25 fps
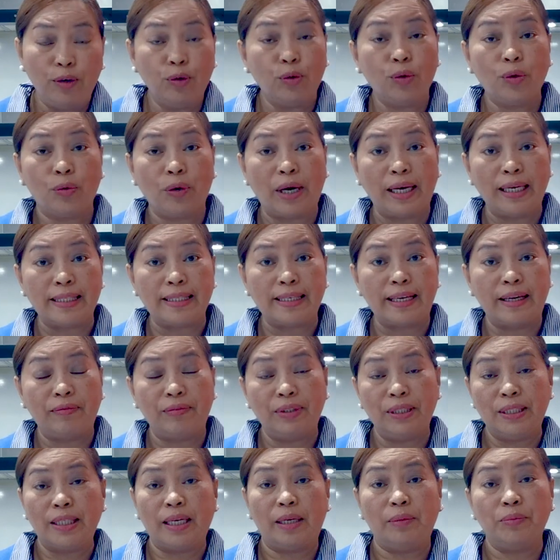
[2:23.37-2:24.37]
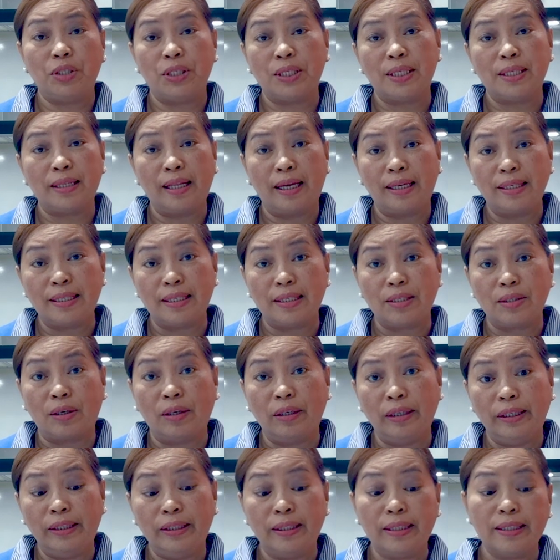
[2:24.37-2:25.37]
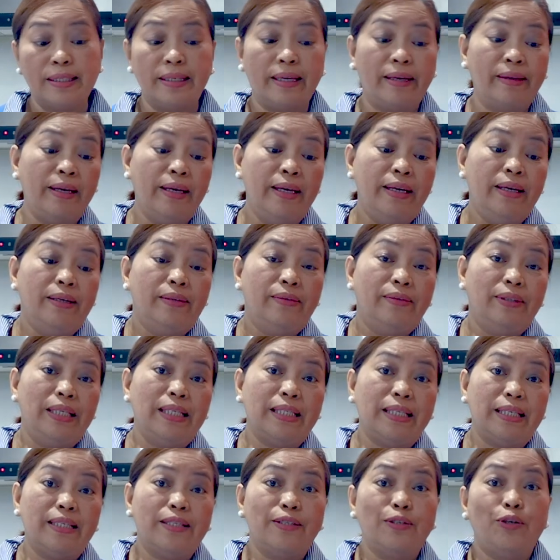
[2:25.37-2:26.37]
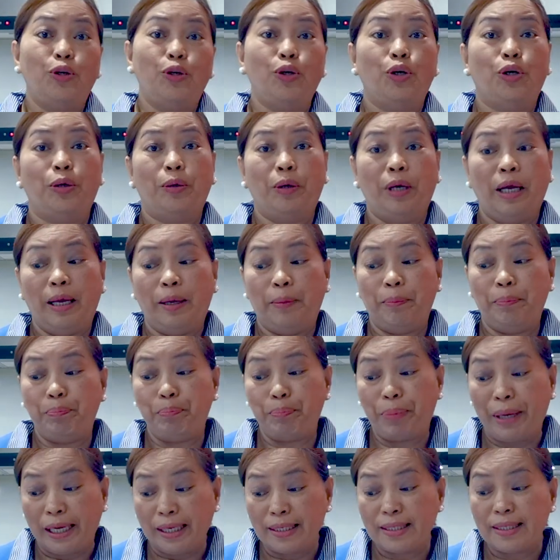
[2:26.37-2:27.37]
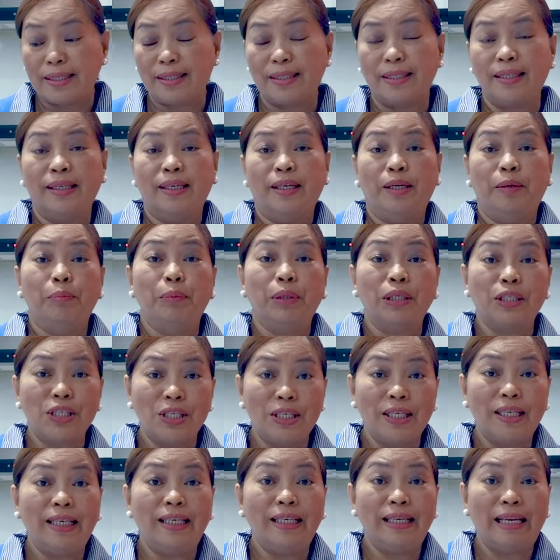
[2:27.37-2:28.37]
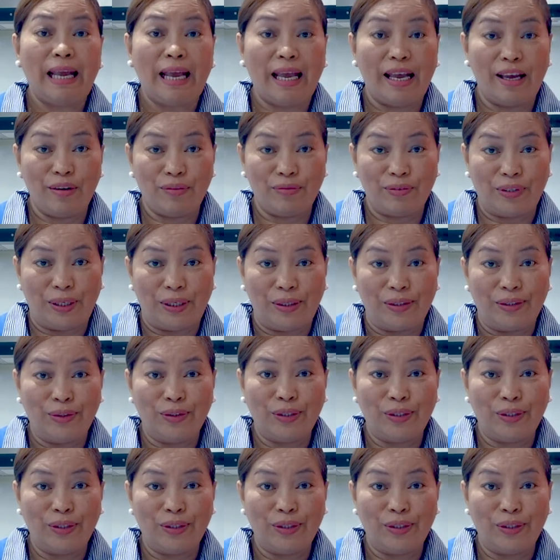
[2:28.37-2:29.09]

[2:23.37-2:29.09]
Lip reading: who cries every time she slices onions, then this is your best machine ever.